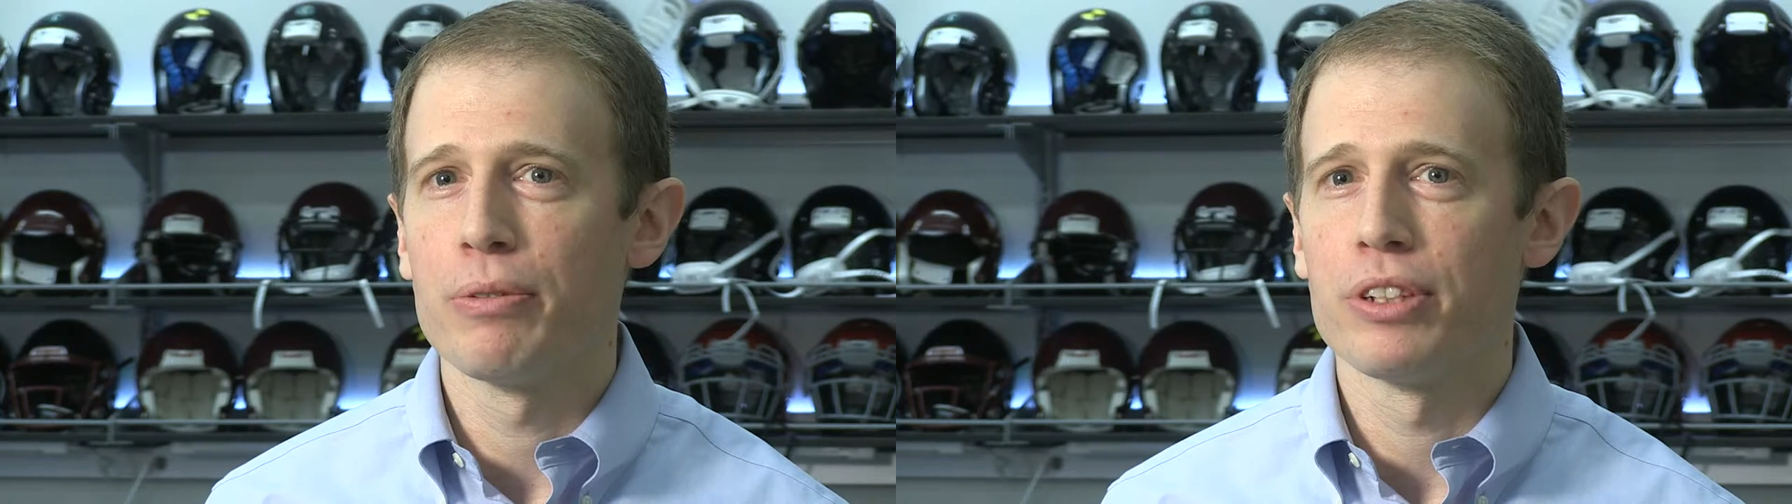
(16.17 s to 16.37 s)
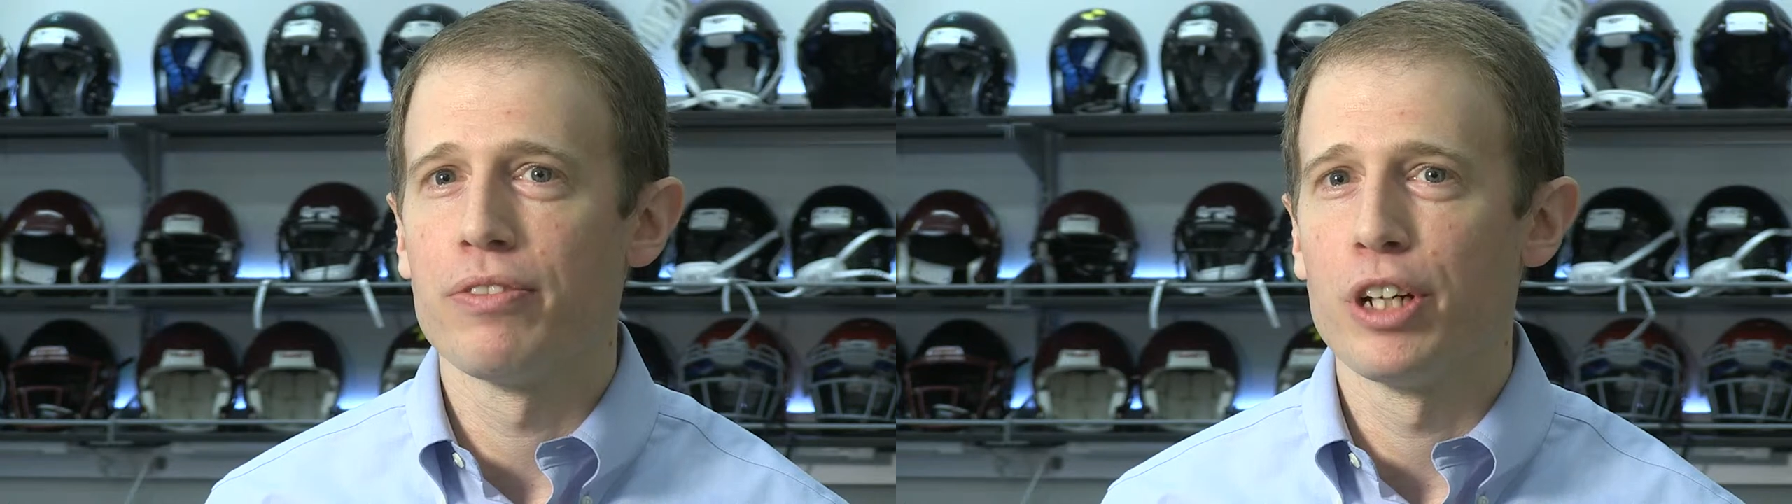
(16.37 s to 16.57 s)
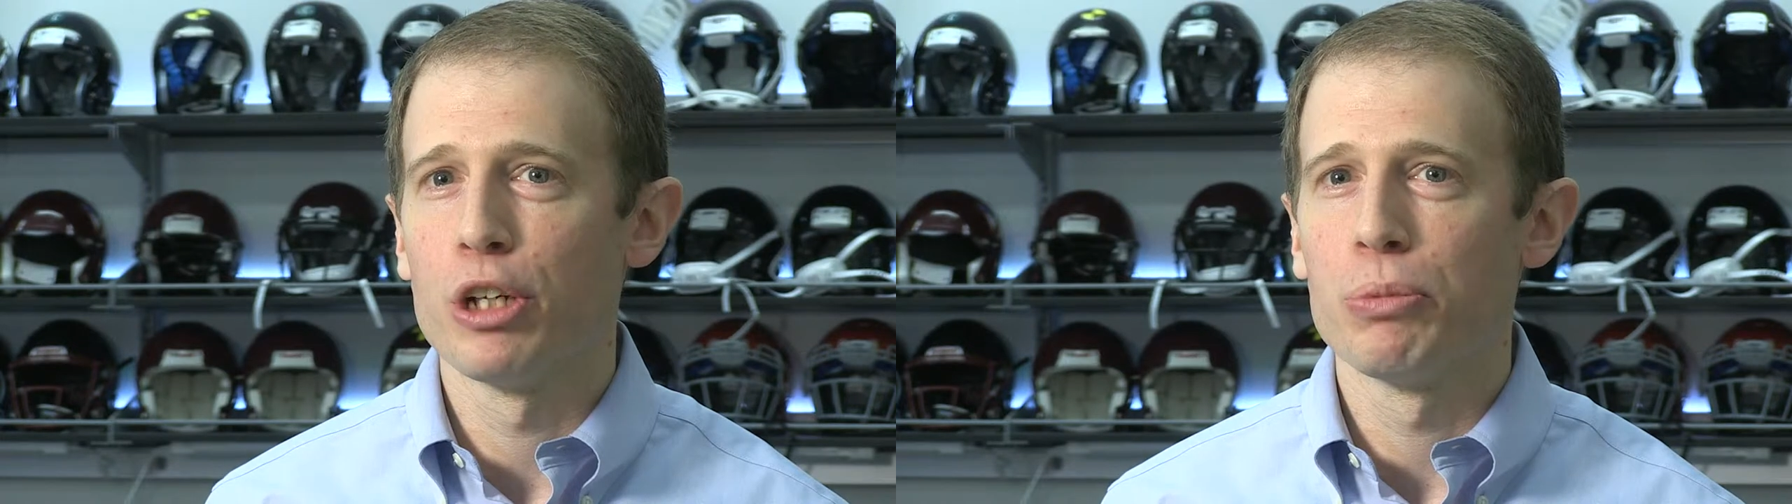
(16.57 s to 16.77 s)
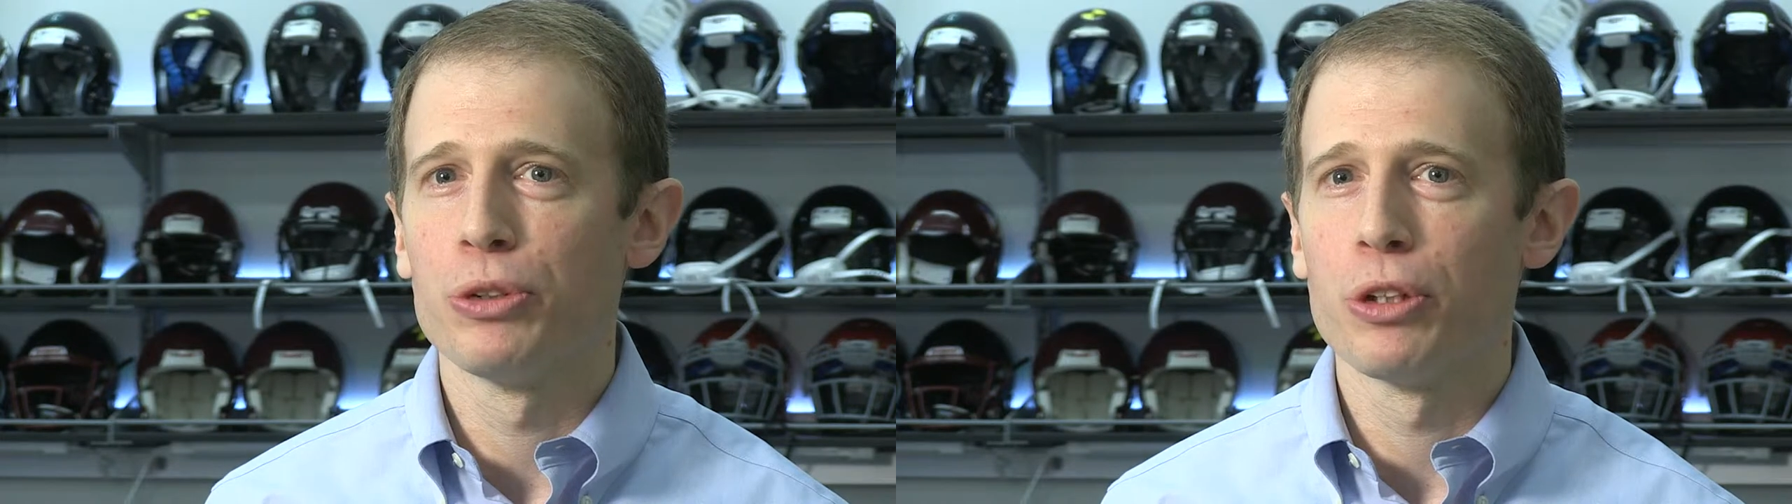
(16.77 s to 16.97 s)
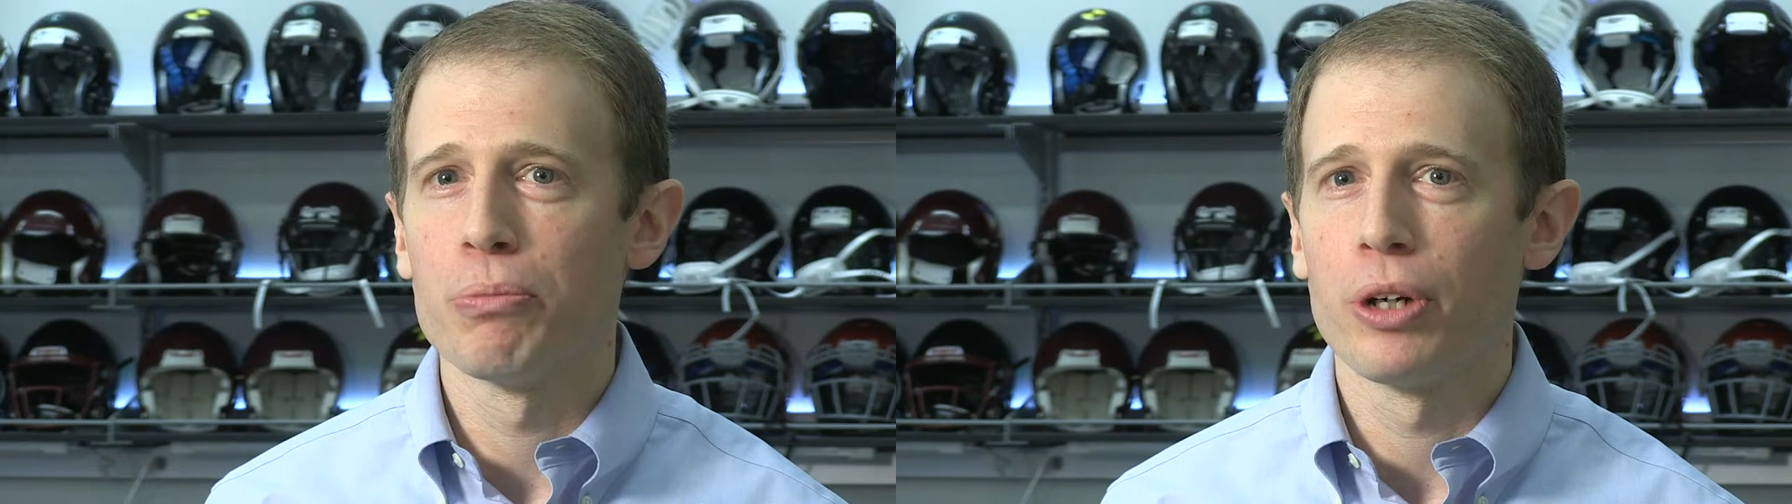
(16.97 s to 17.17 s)
was available
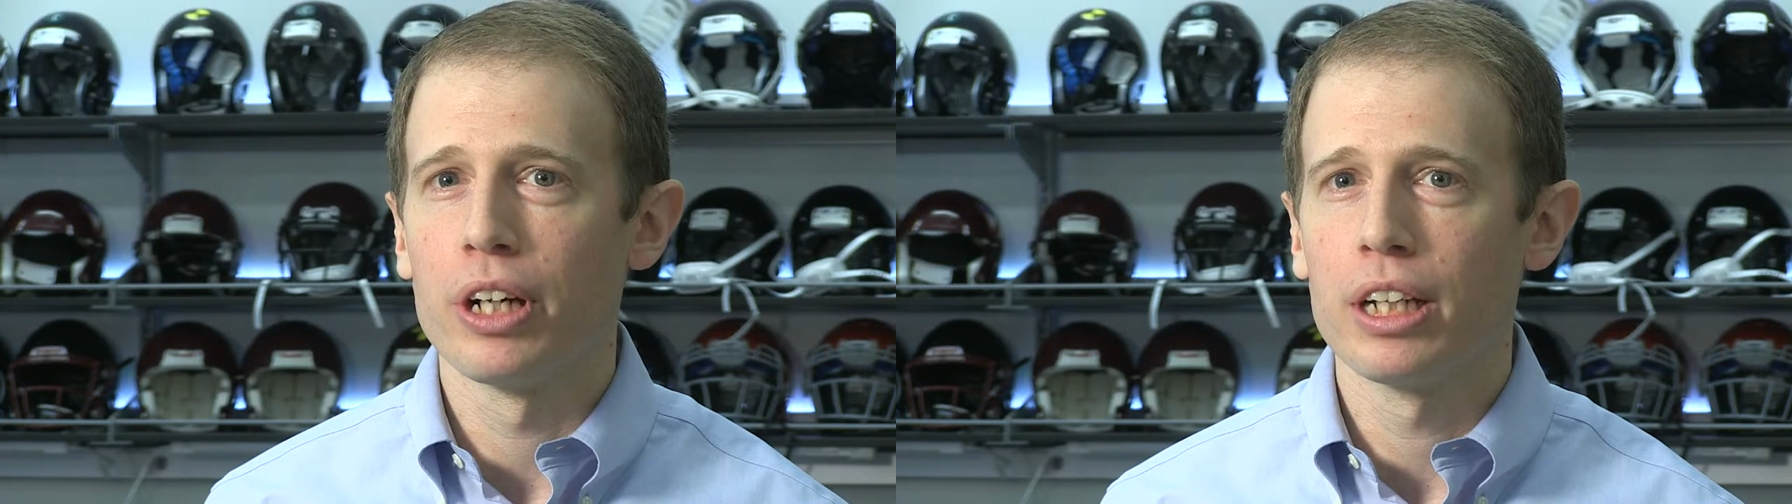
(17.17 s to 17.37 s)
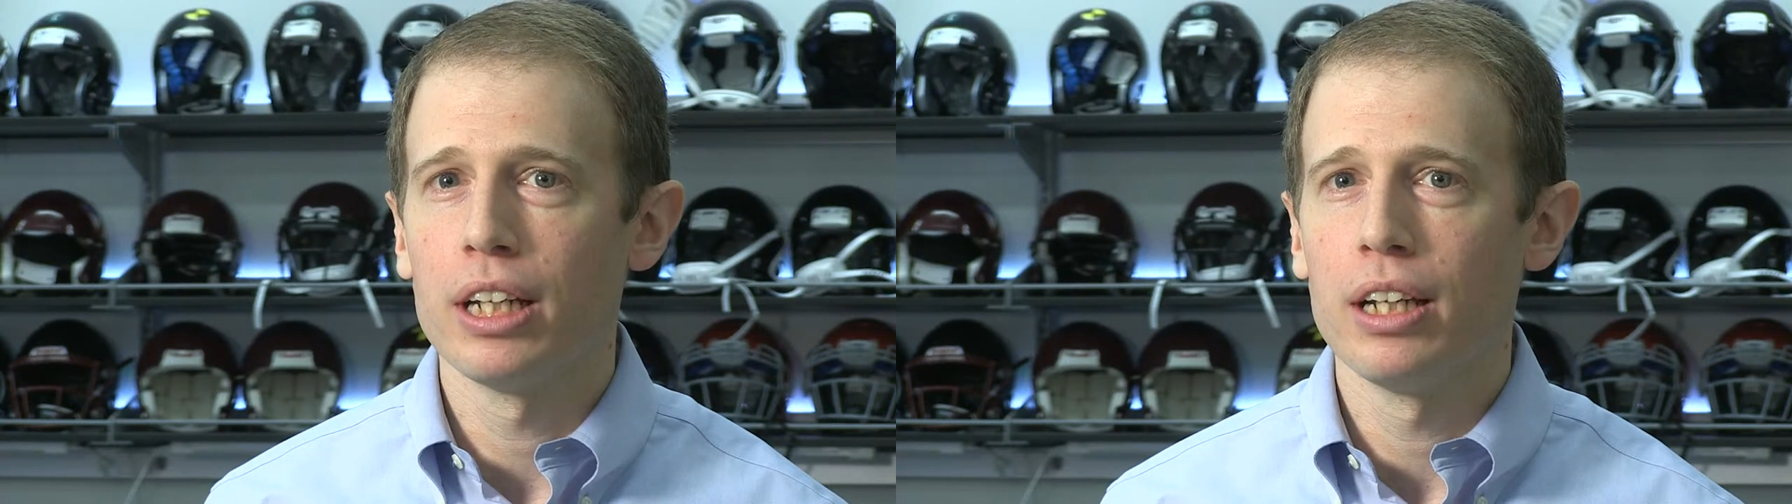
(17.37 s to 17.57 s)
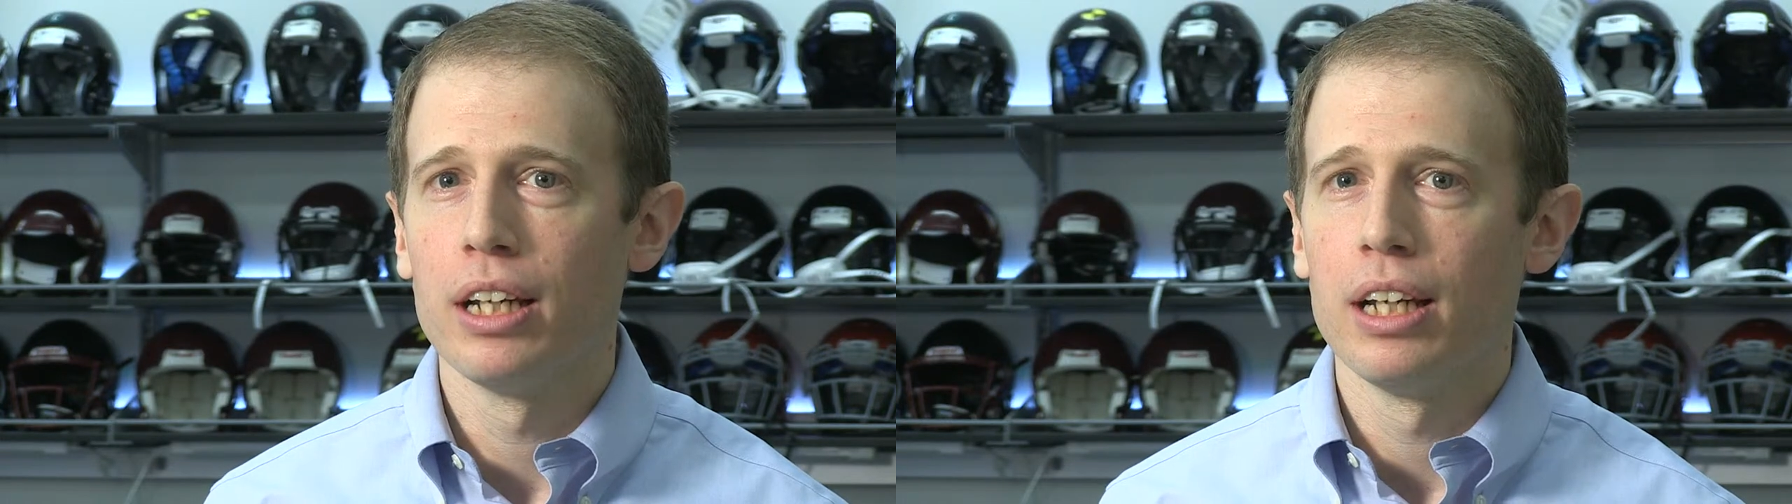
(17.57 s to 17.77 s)
in the market